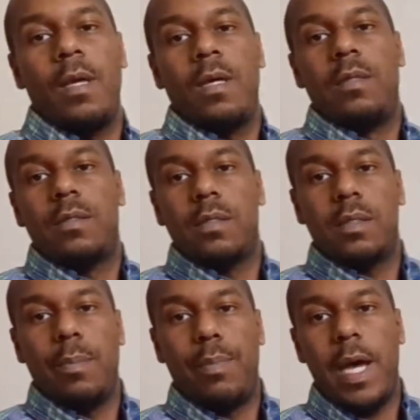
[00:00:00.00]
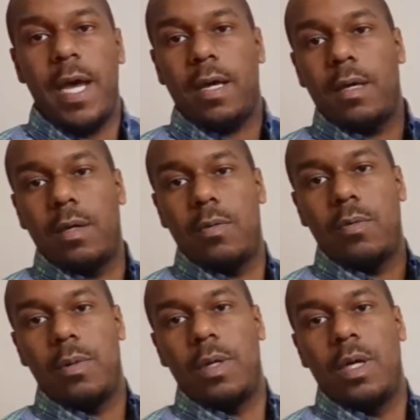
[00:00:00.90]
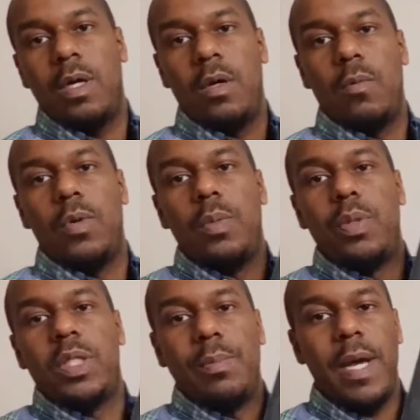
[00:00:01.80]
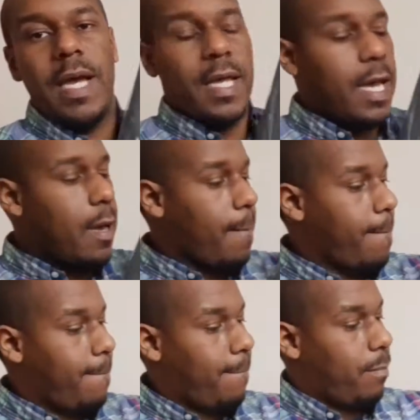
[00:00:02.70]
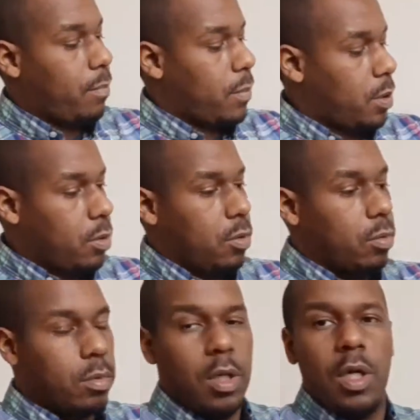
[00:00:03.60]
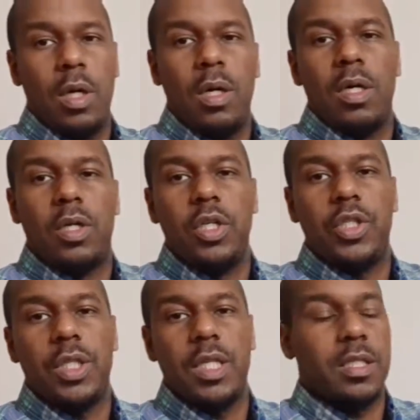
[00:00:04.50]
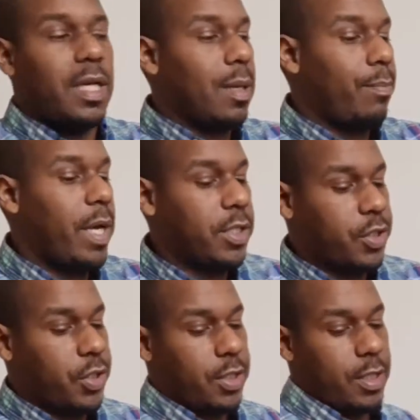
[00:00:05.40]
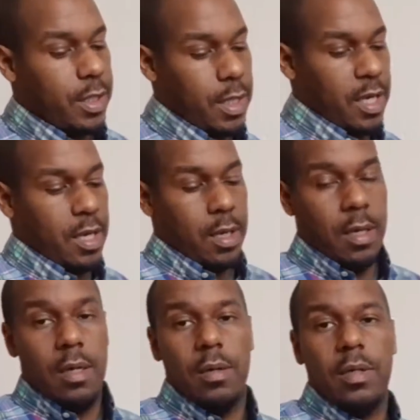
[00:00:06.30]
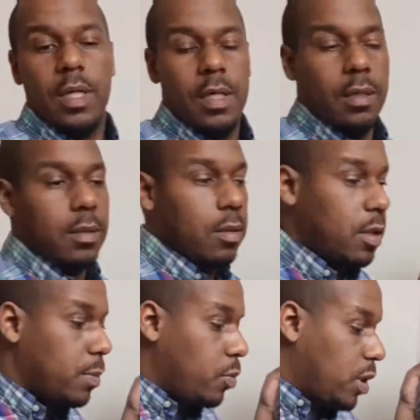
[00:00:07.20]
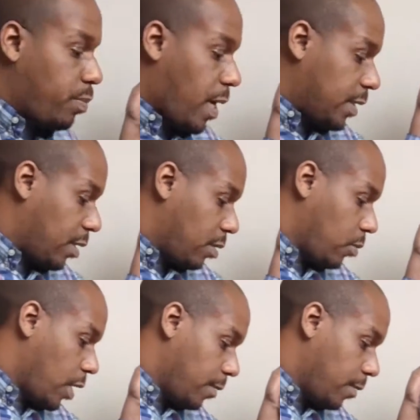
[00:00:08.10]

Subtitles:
This is the back, where you put your back in. Oh, cushiony, it's like a mesh. Okay, so let's move this box out the way.